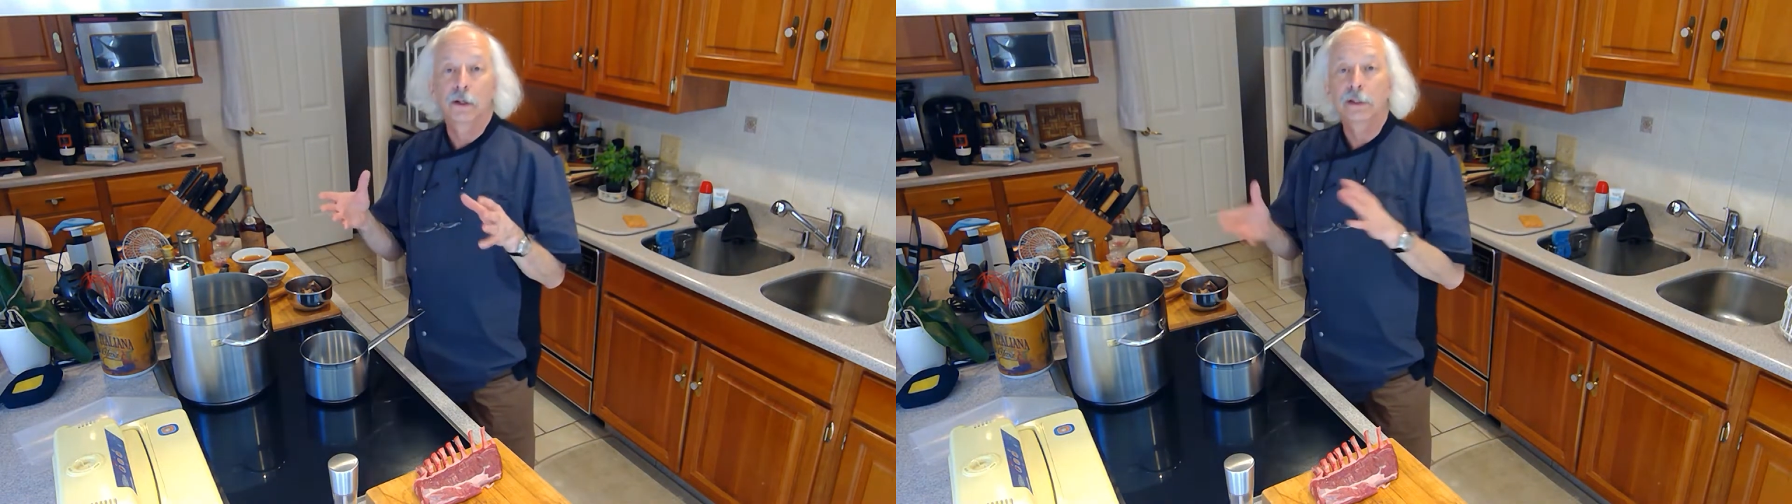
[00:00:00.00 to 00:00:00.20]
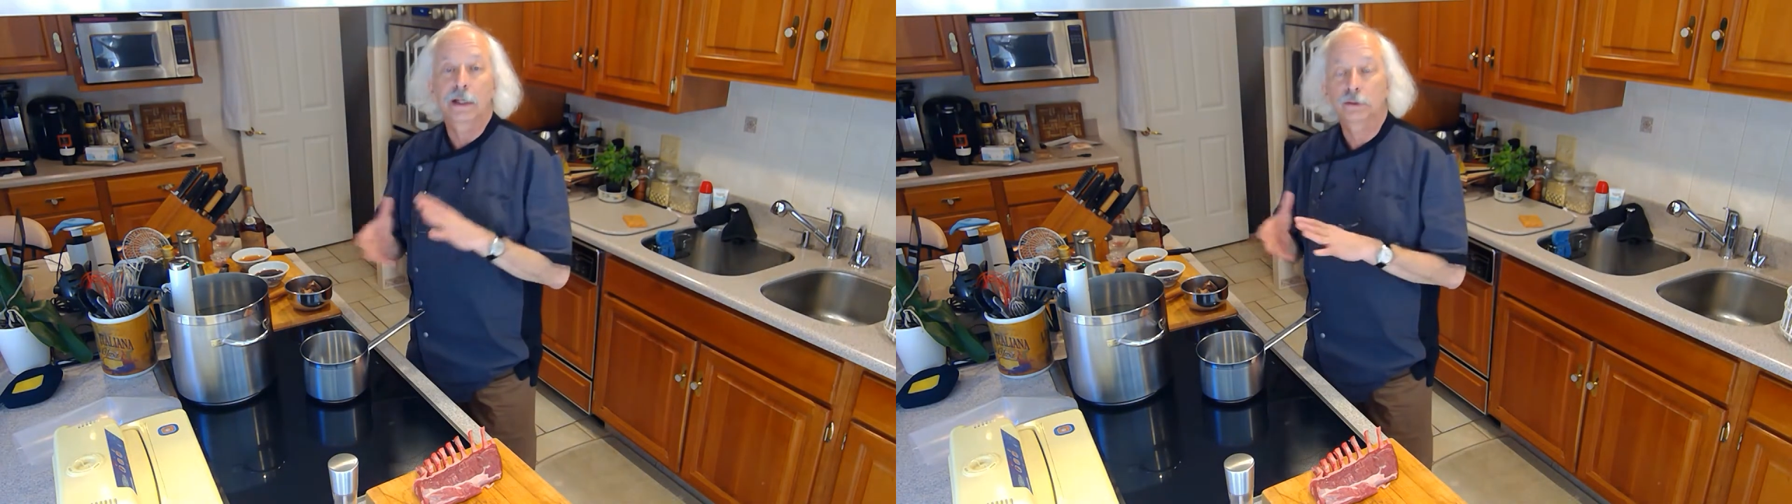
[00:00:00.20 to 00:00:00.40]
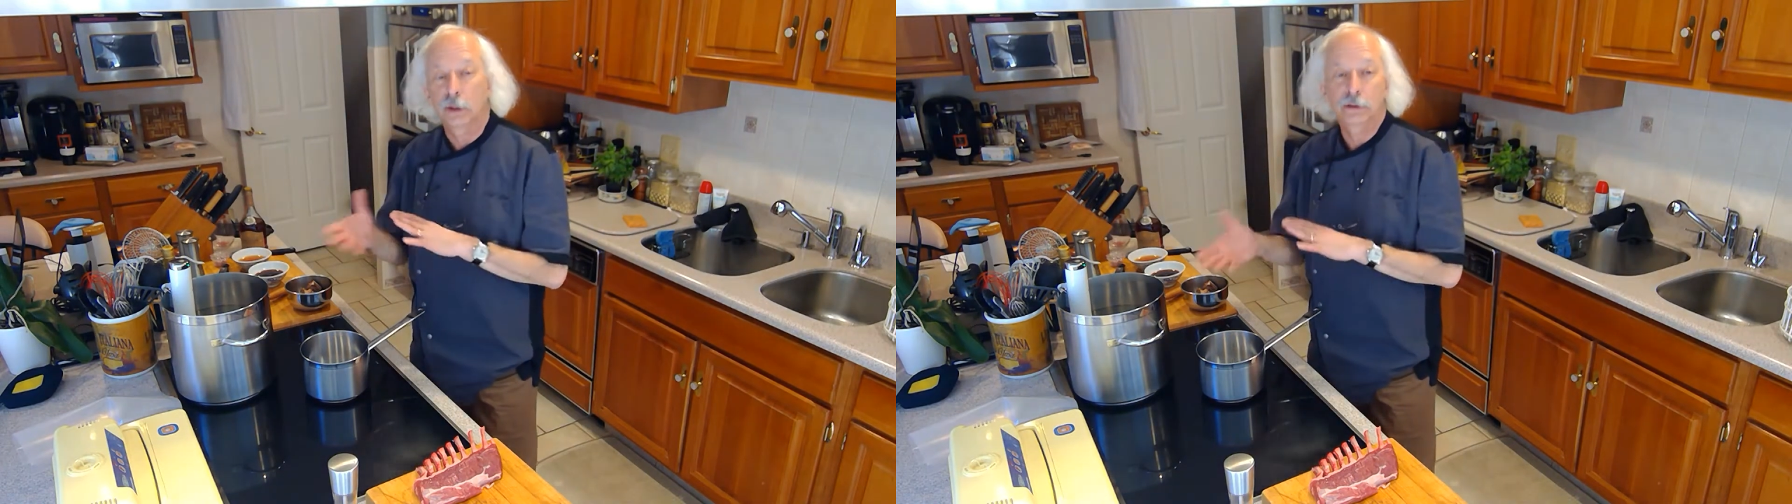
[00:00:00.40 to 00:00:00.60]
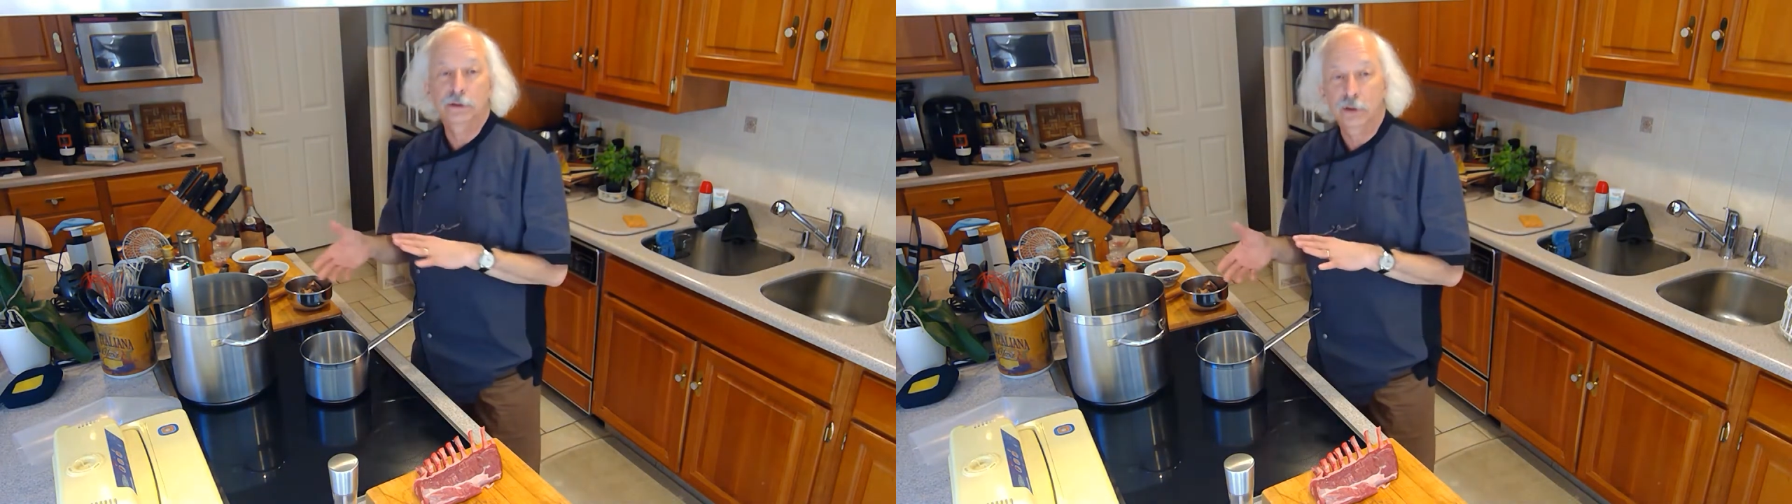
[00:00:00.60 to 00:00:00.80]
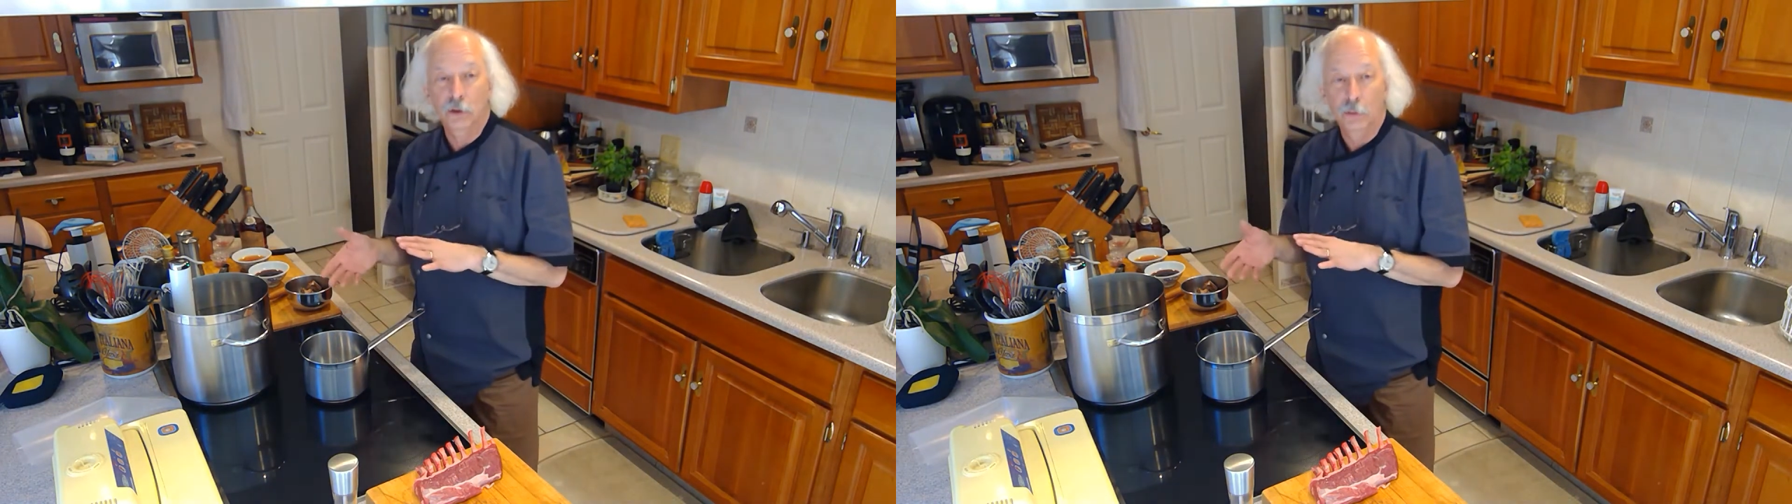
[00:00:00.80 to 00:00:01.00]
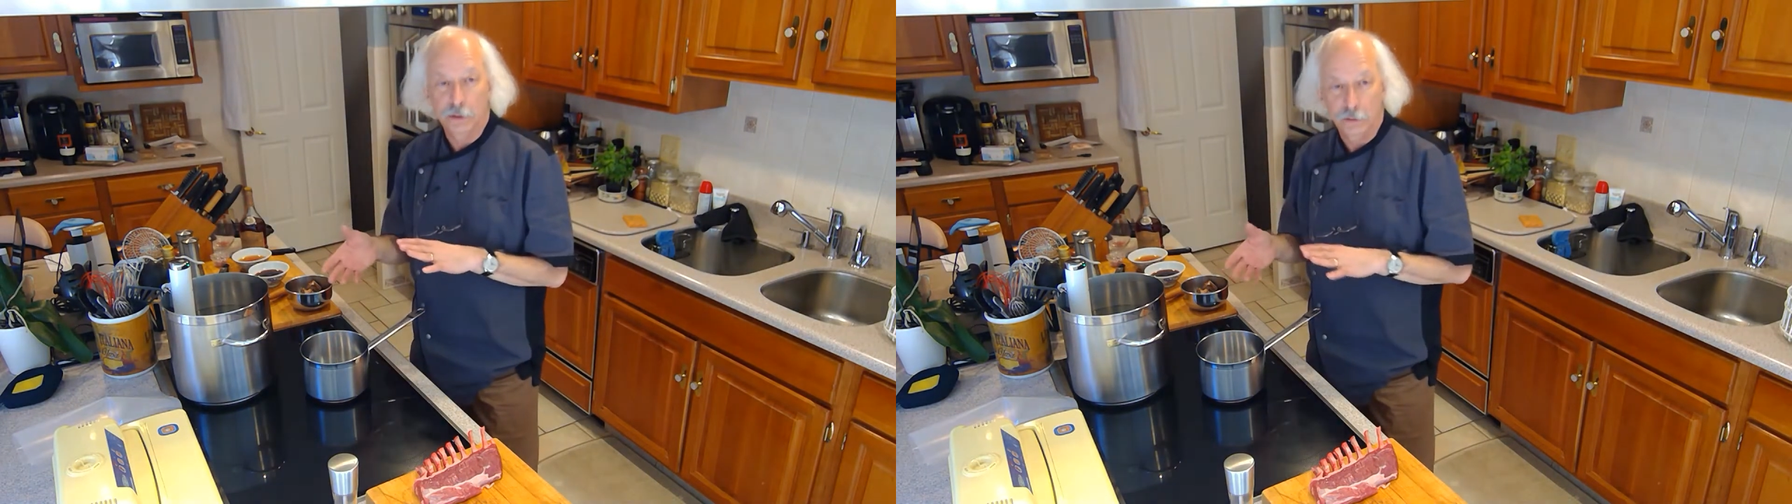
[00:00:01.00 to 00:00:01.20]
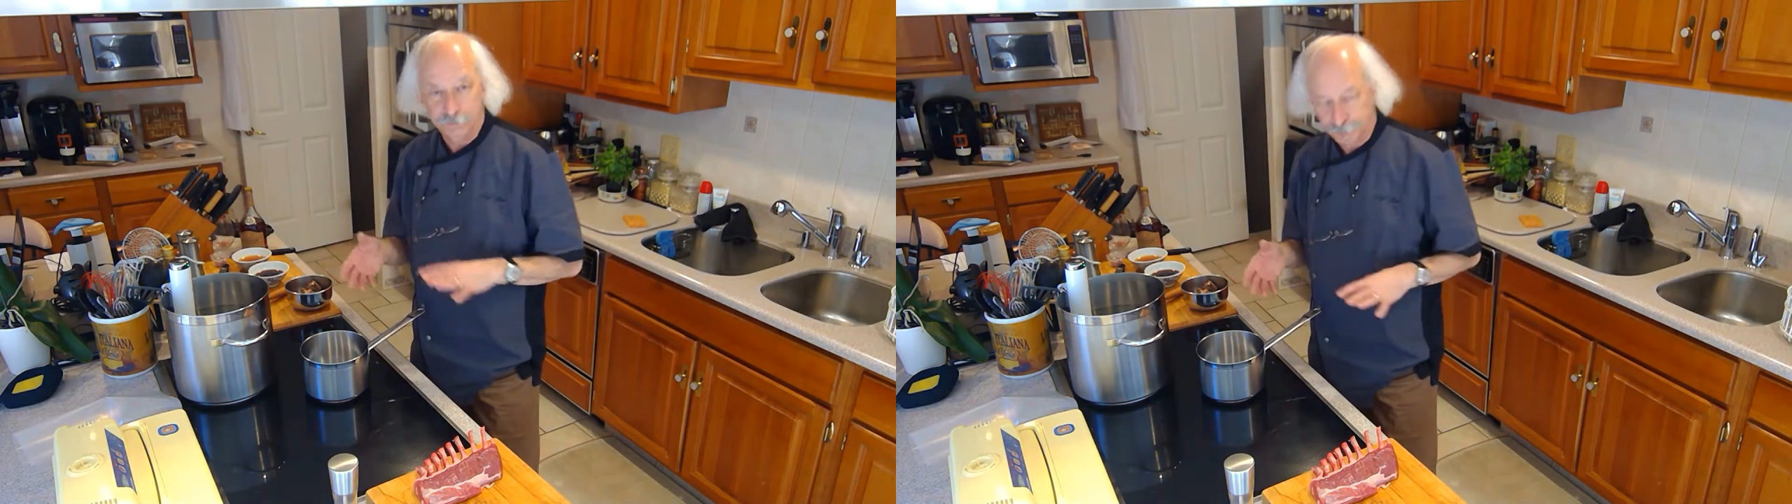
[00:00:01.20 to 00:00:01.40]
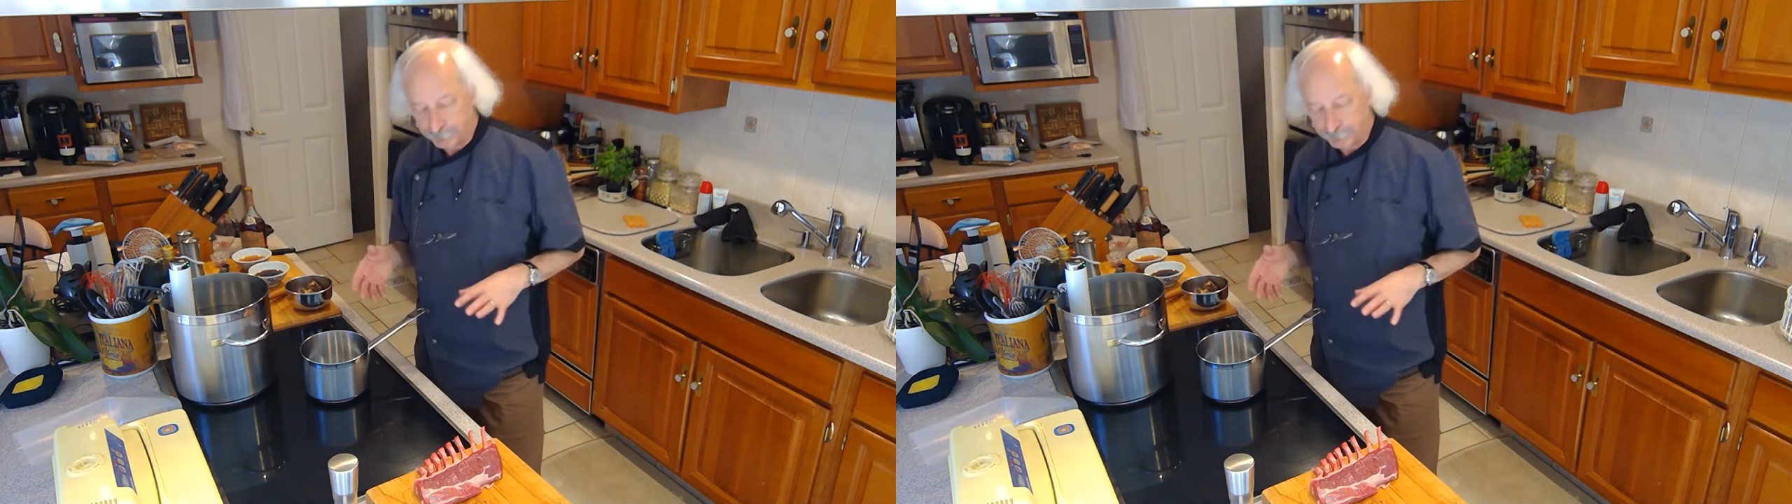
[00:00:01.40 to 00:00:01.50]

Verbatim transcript: cognac sauce to go with it.